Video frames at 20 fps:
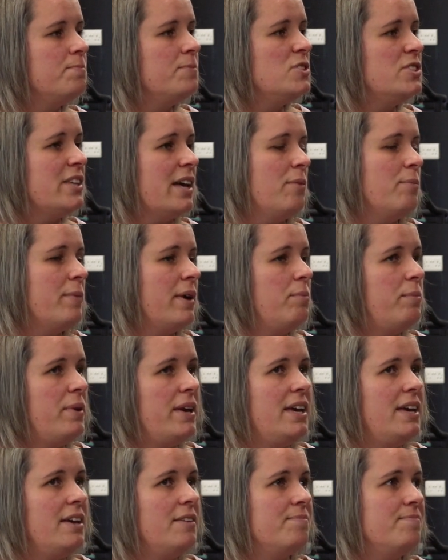So that might
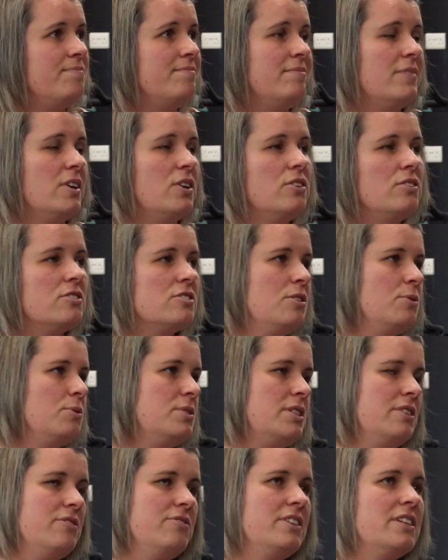be, there's
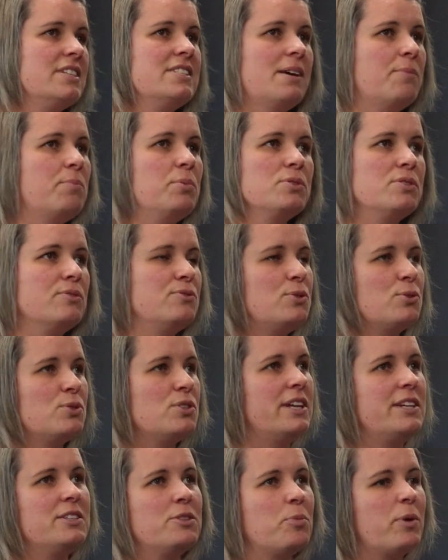loads of different examples of
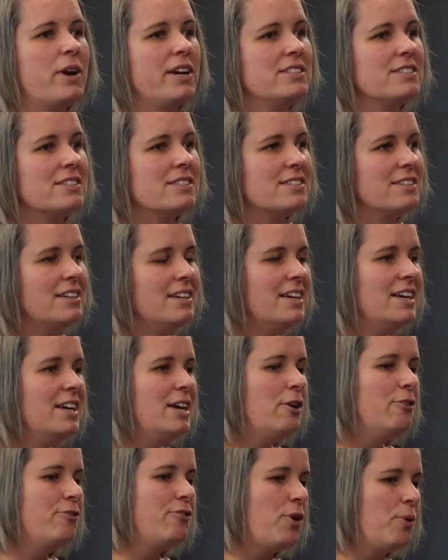social enterprises,
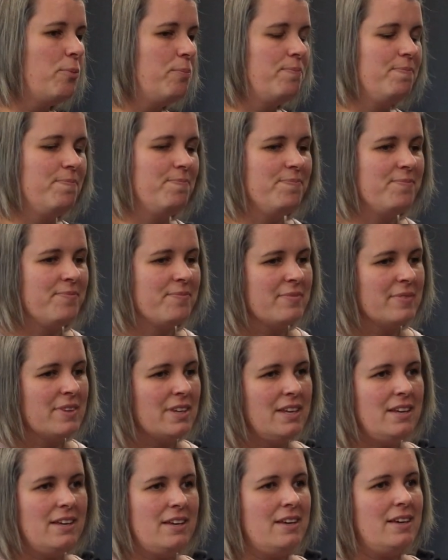from
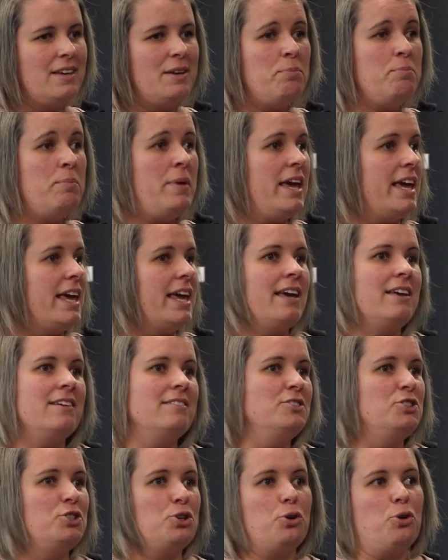
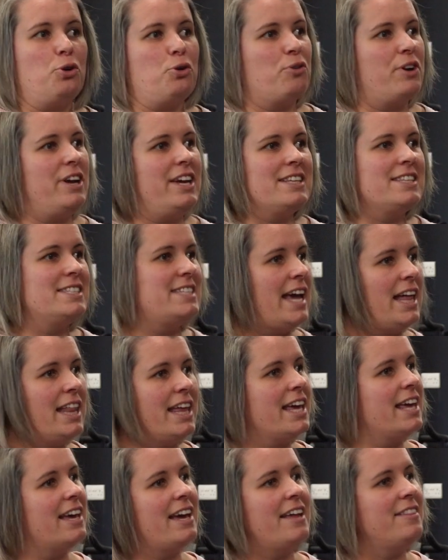making jewellery and
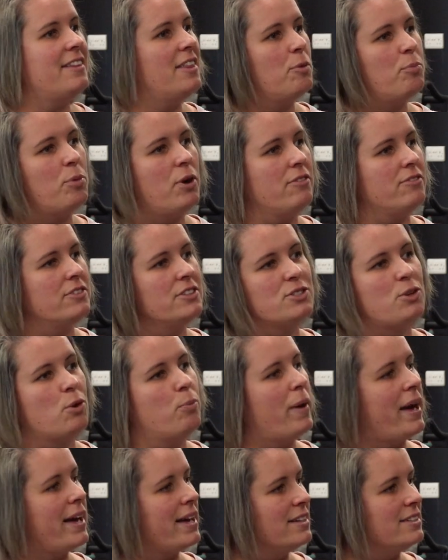selling it, and then the profits go
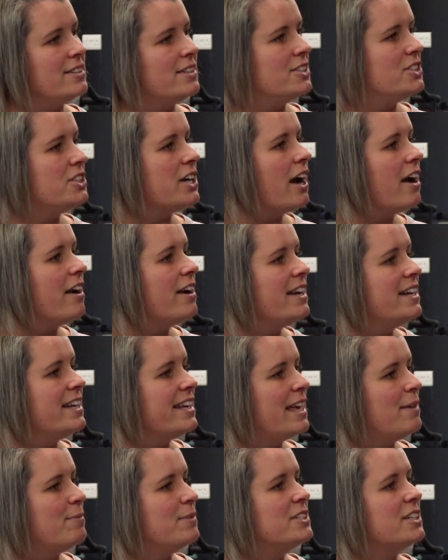back into the charity to
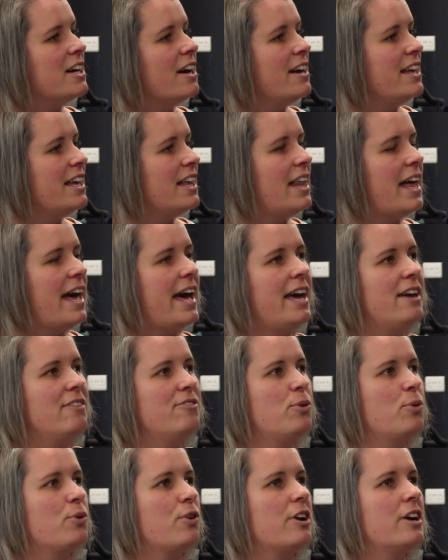keep the charity
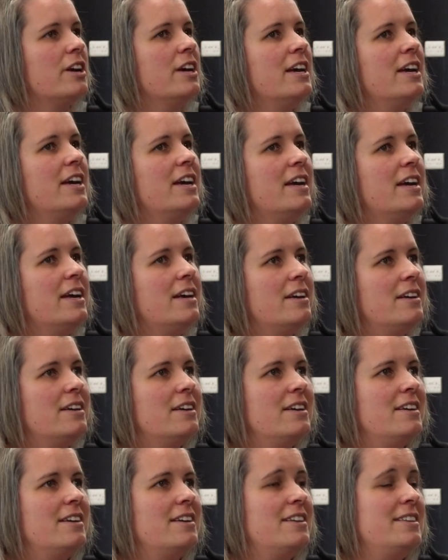alive, or
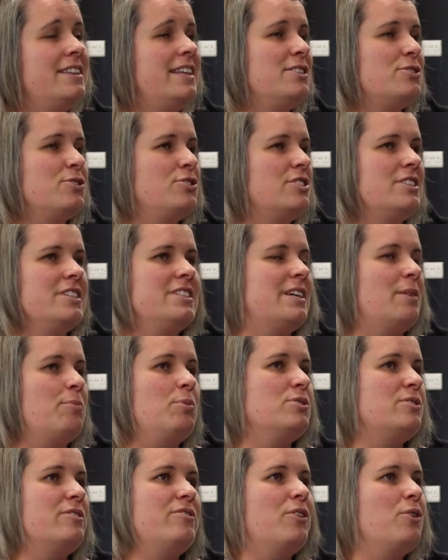these are just
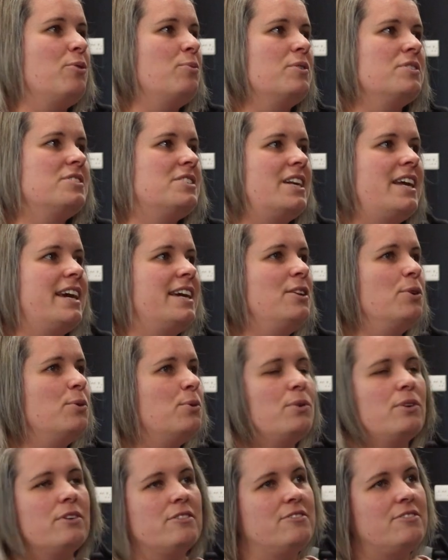examples of other ones that I
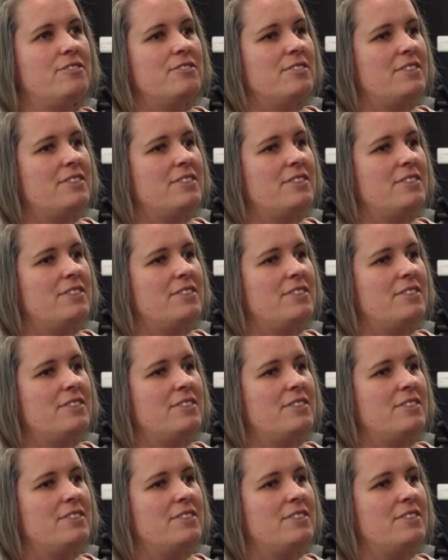know of.